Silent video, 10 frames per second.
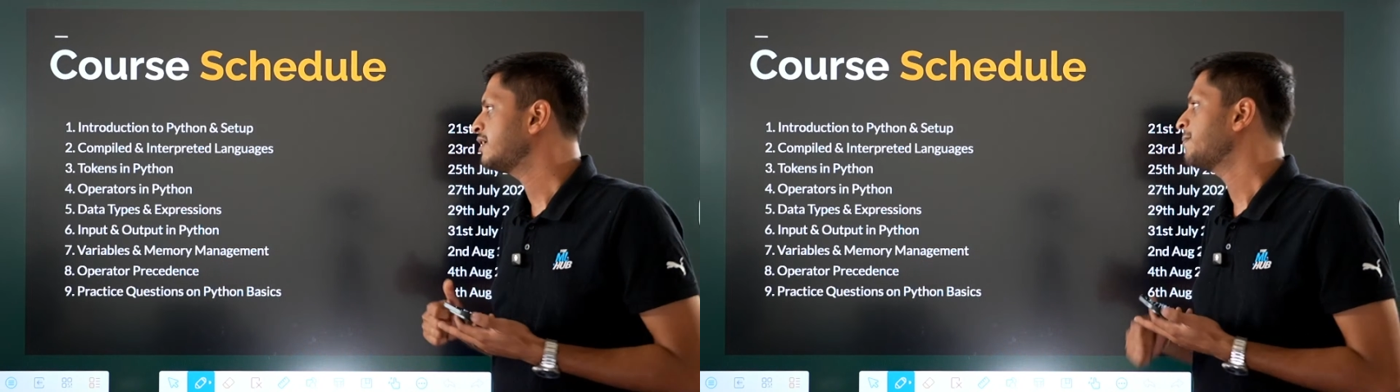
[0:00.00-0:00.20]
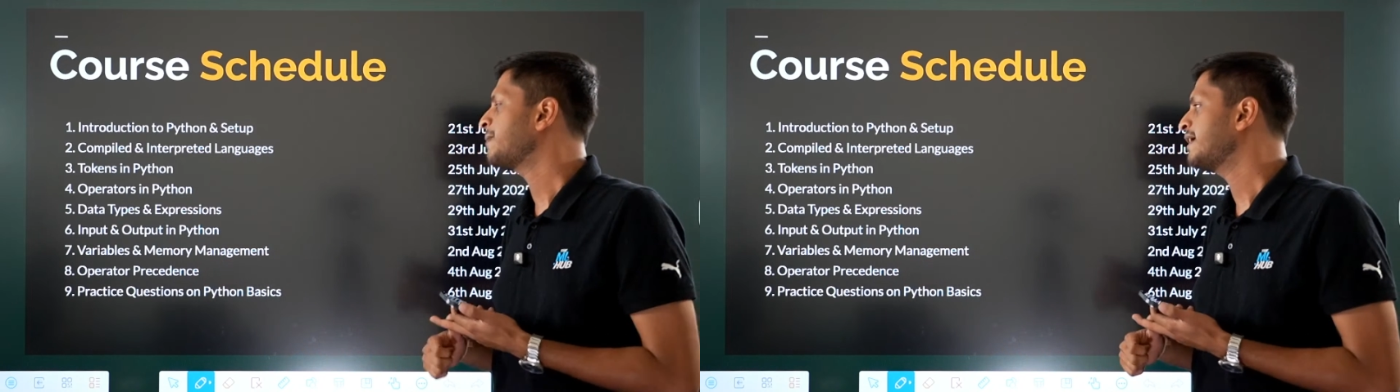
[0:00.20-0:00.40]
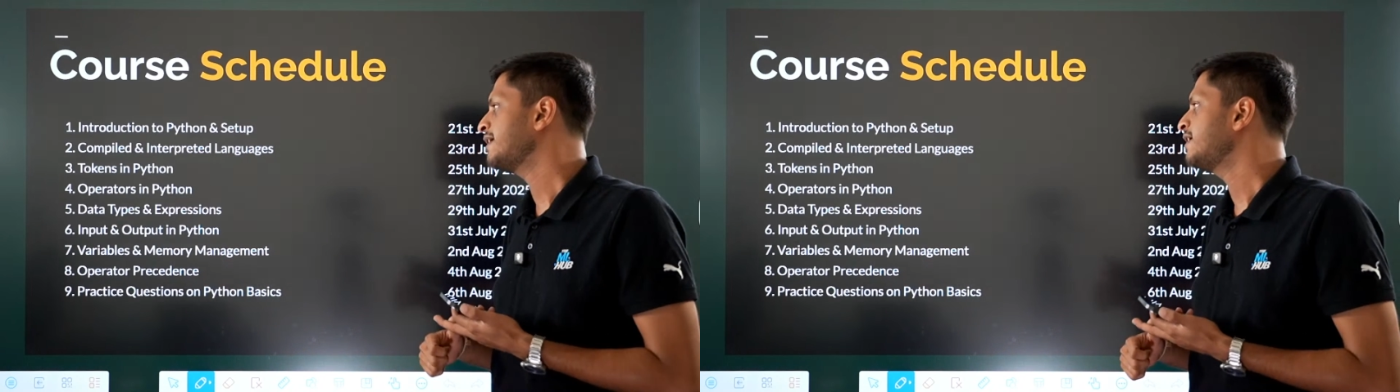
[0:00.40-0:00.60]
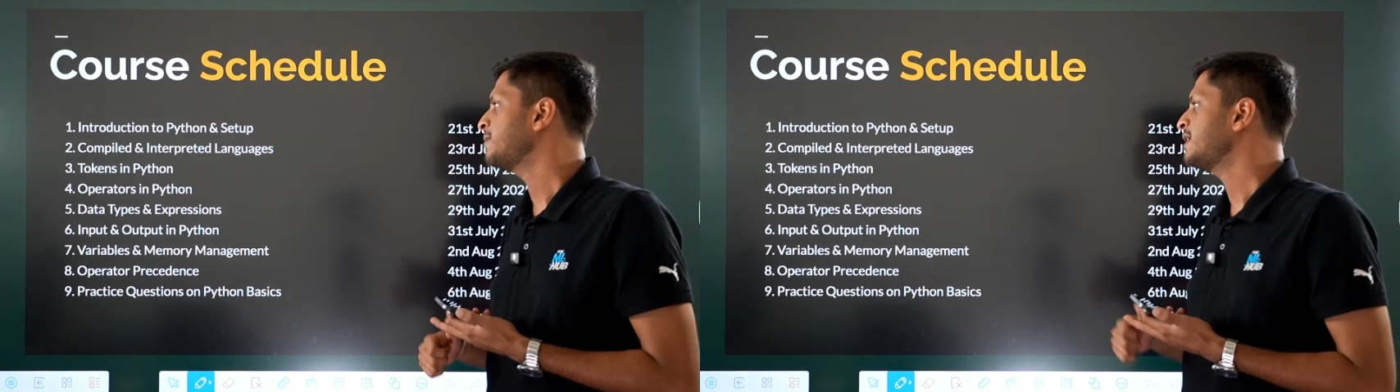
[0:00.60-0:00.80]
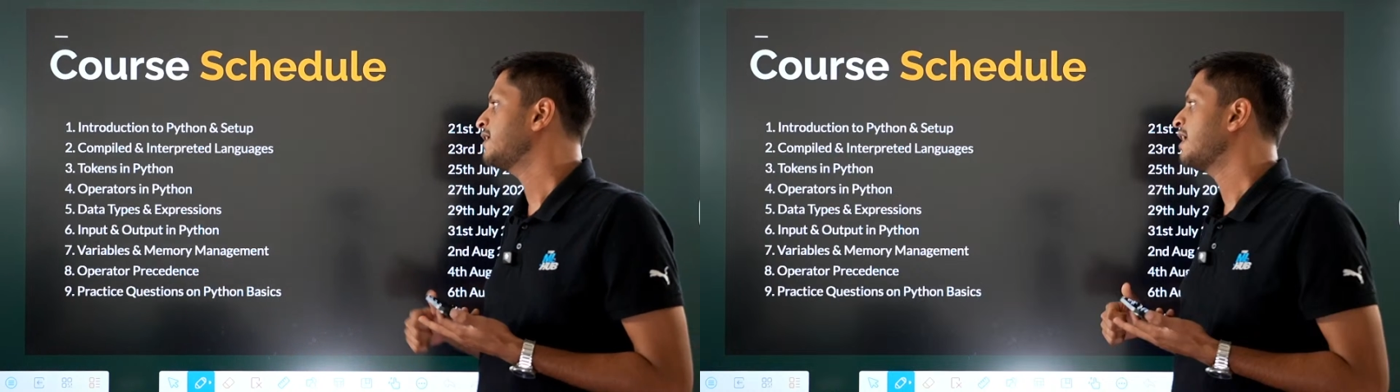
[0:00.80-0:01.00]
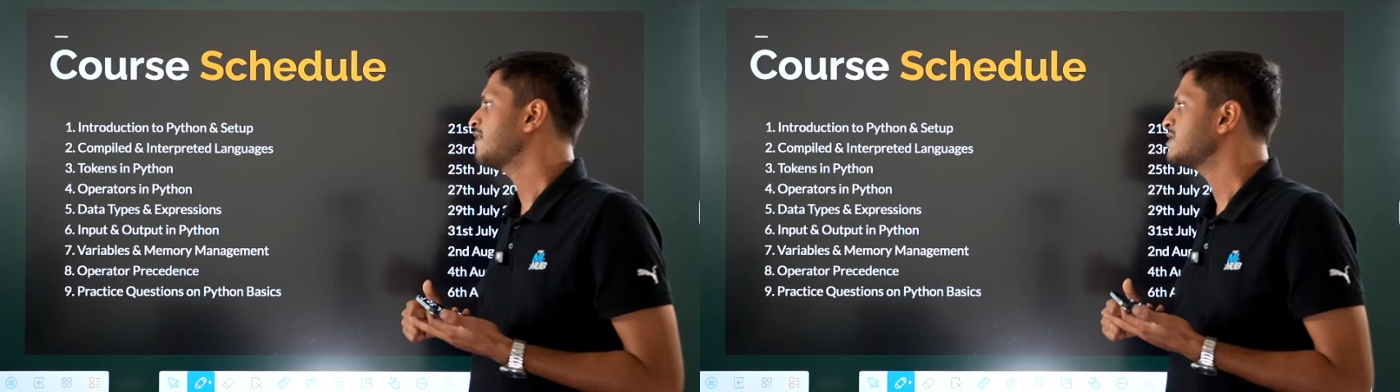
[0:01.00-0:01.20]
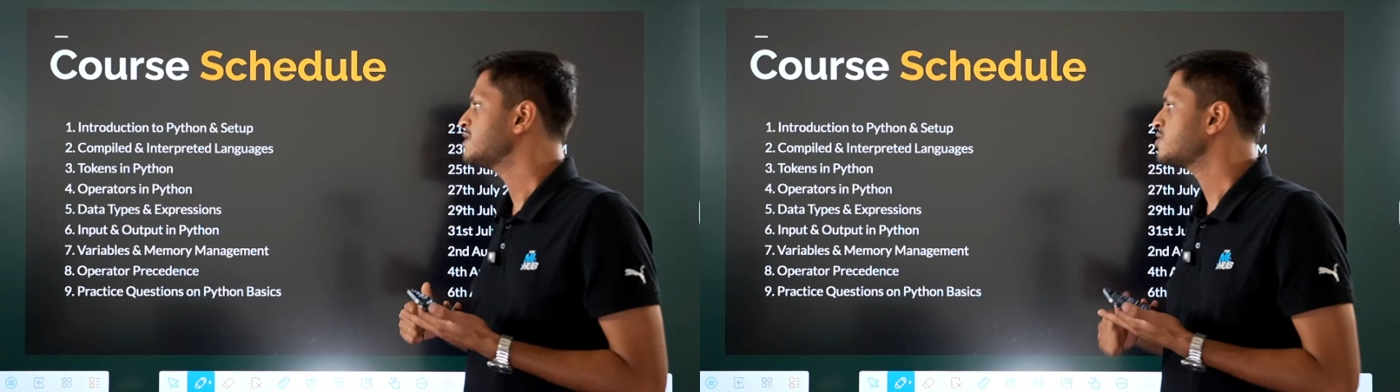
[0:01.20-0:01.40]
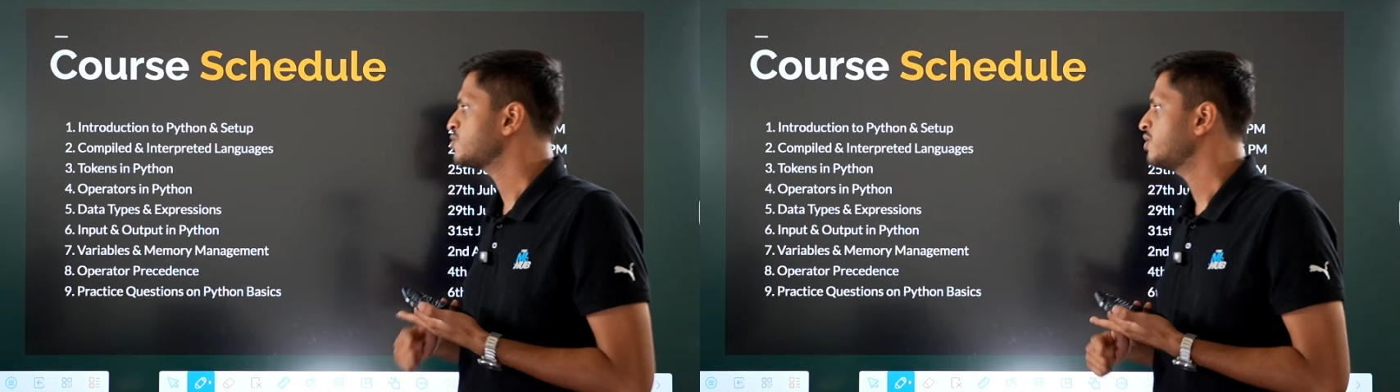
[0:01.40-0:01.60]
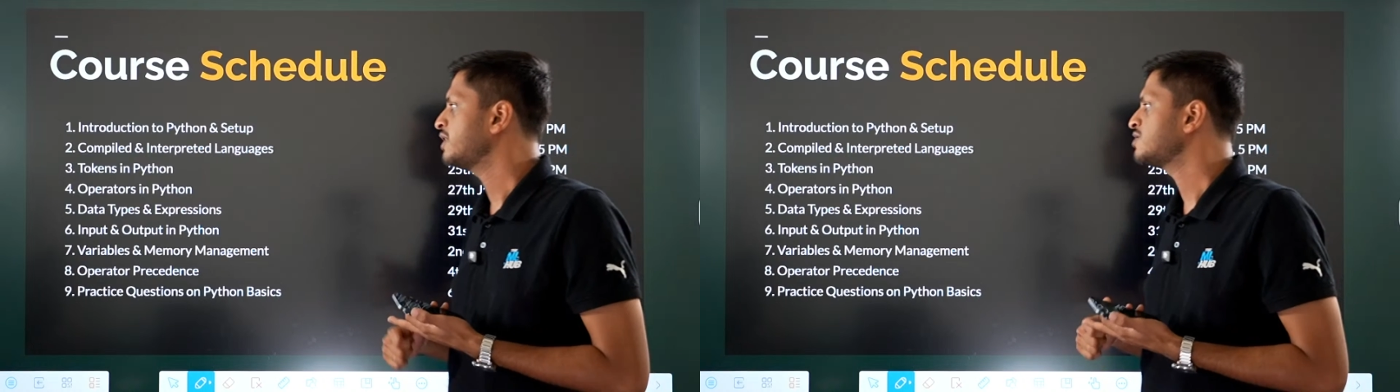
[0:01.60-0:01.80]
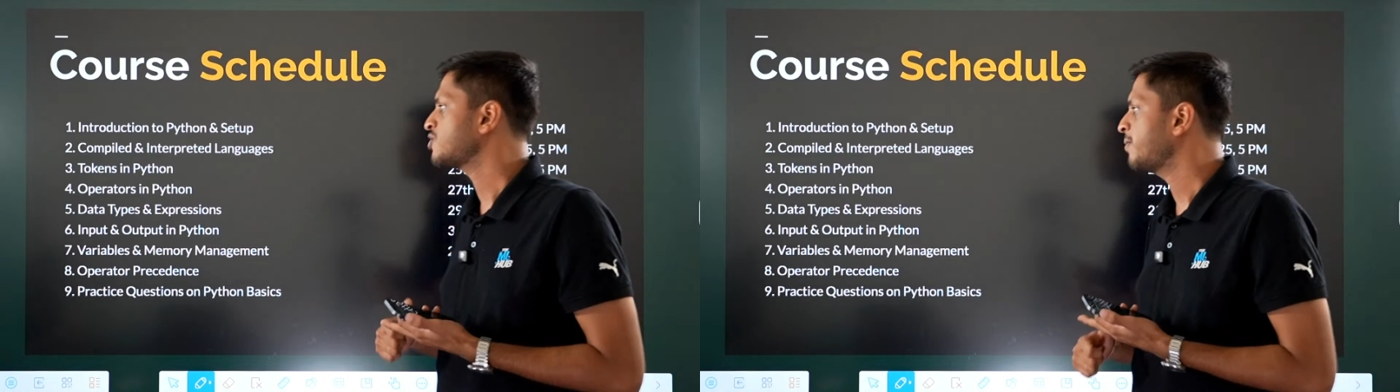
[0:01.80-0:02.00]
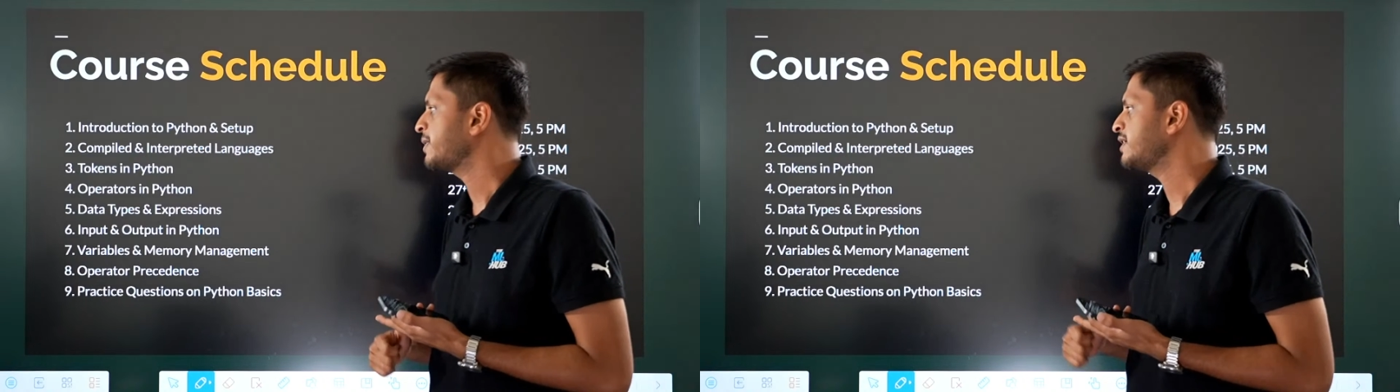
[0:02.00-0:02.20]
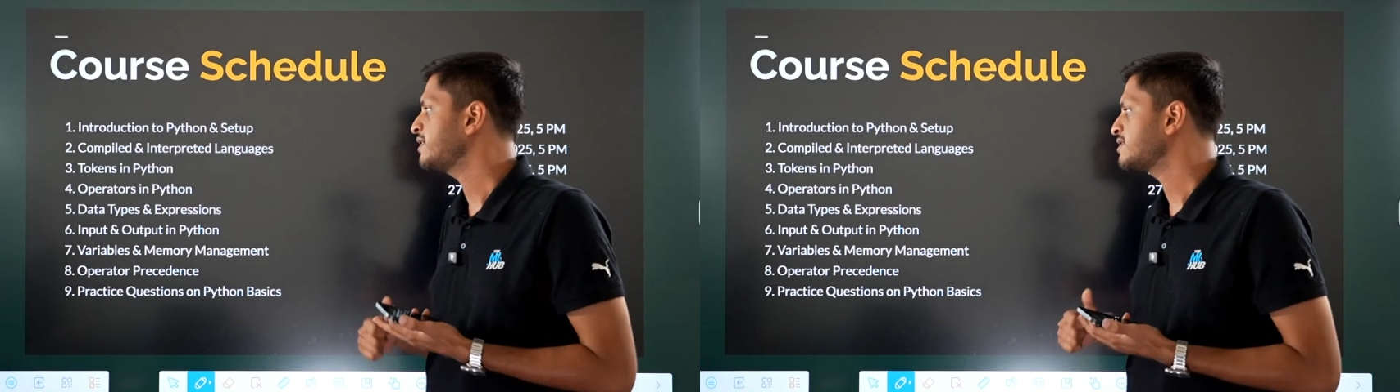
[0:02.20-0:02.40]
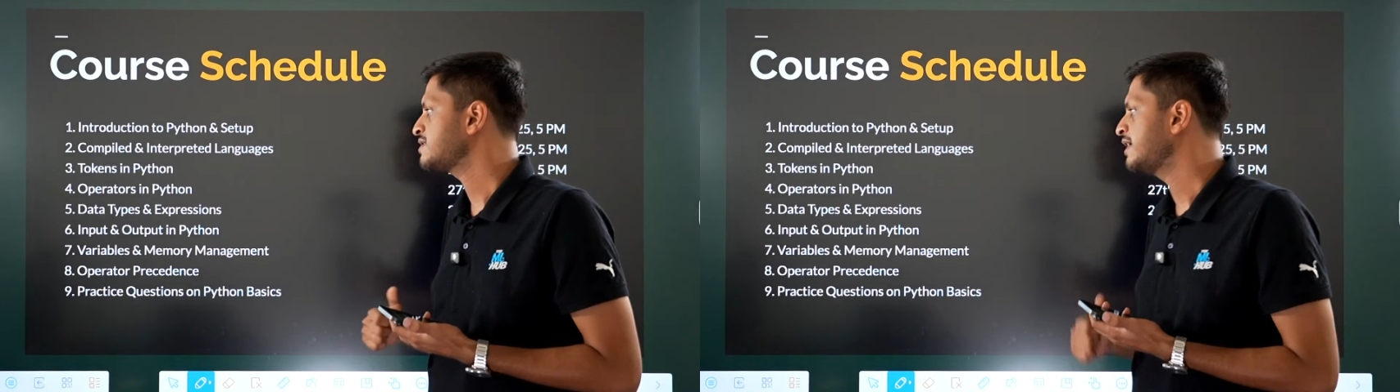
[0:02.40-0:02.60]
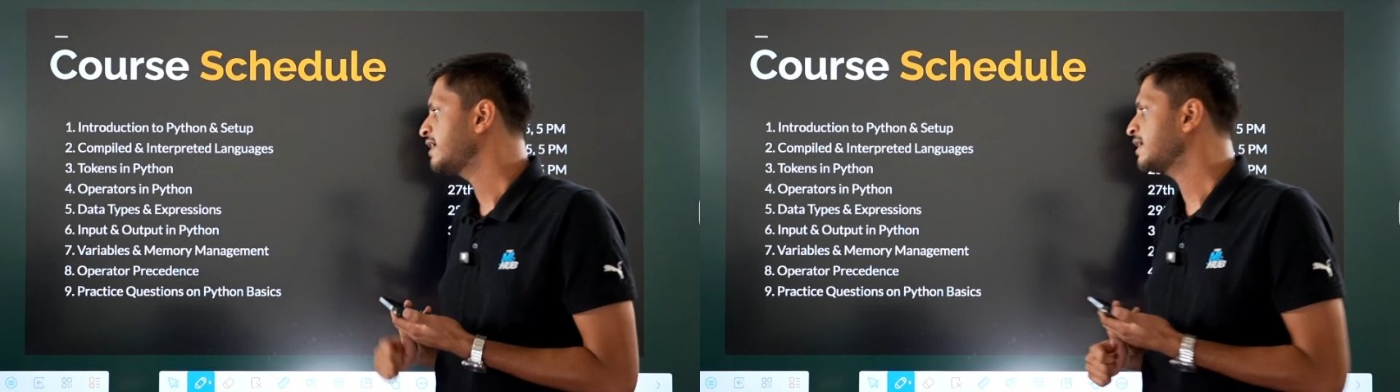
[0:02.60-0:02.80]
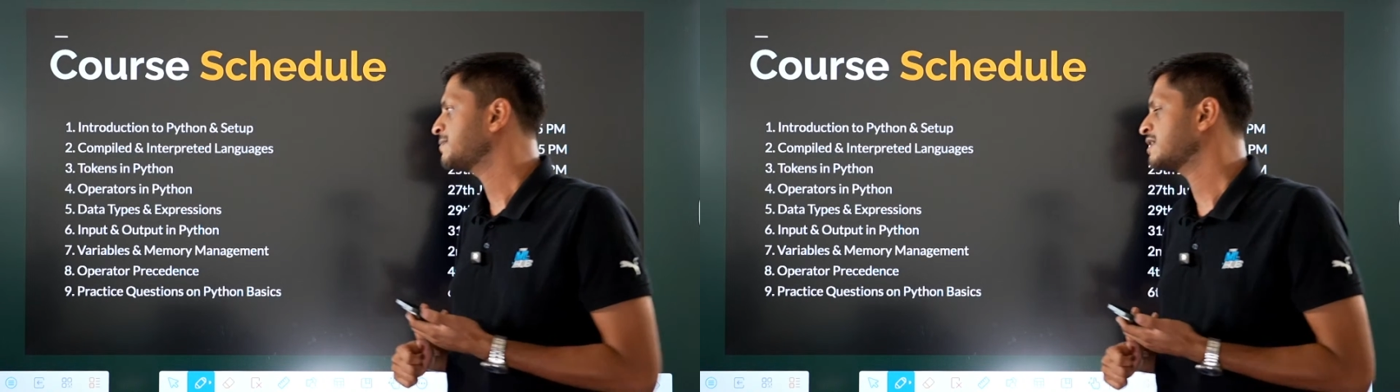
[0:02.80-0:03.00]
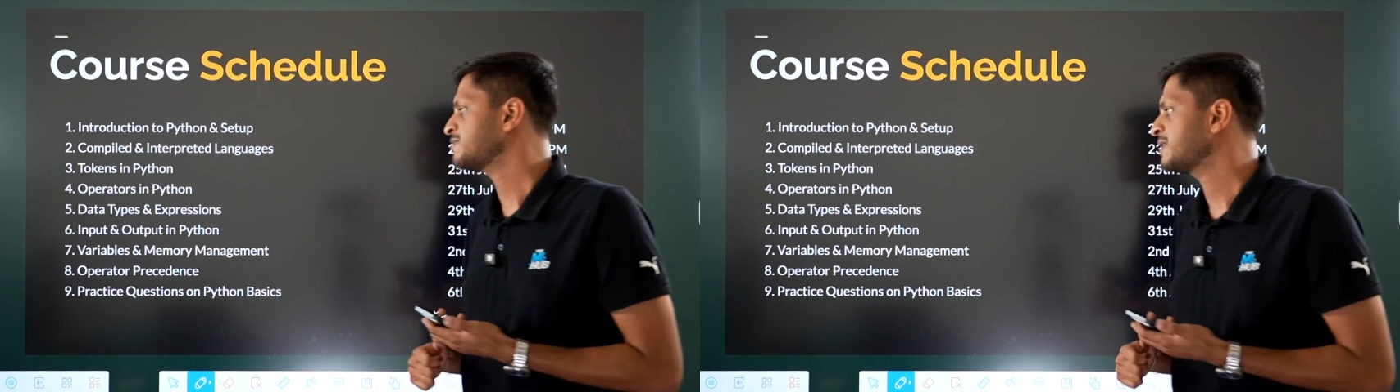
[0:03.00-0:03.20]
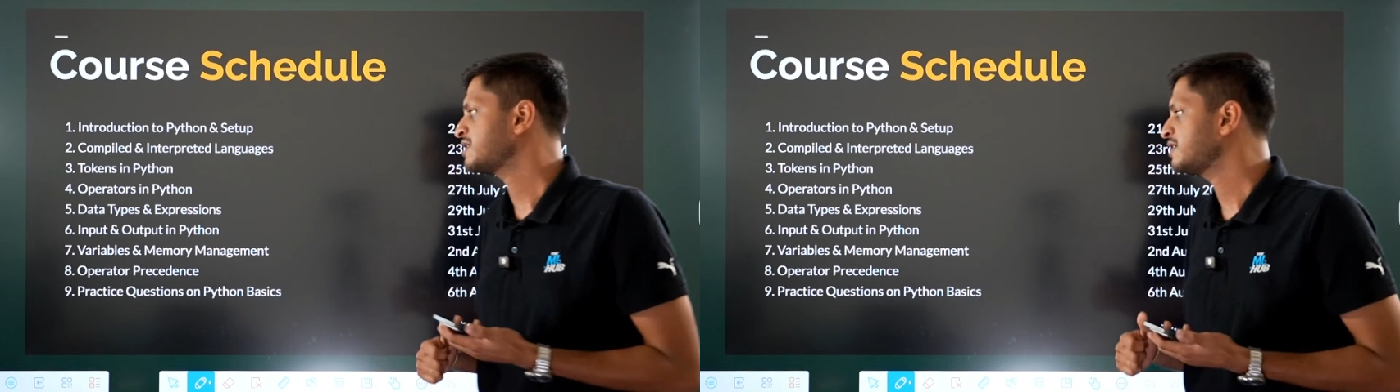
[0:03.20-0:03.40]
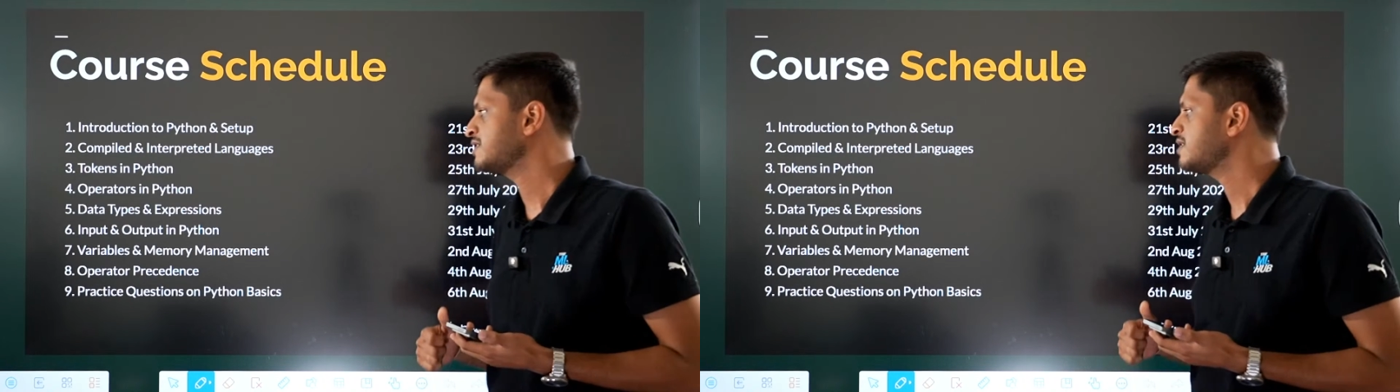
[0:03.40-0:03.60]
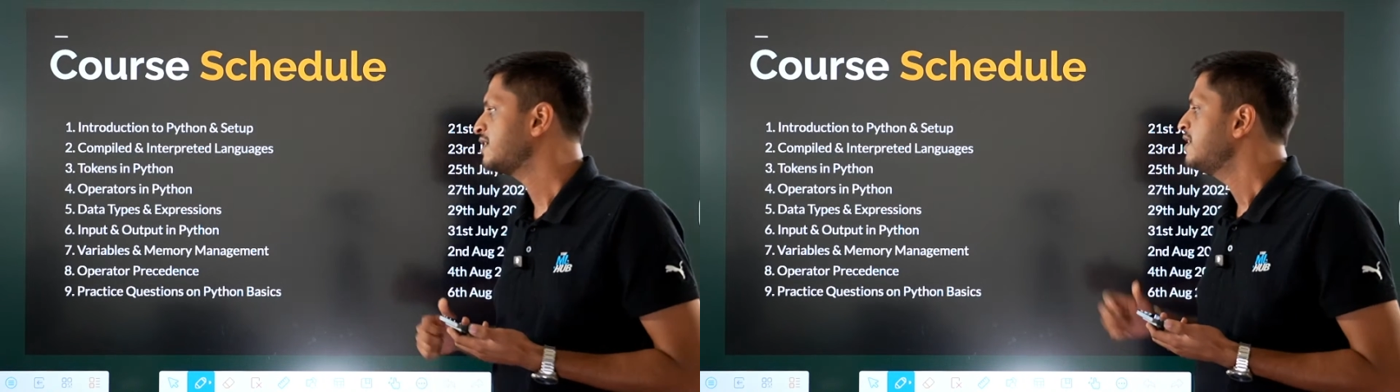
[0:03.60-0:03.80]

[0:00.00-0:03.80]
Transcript: compile and interpret languages, tokens, operators, data types, expressions.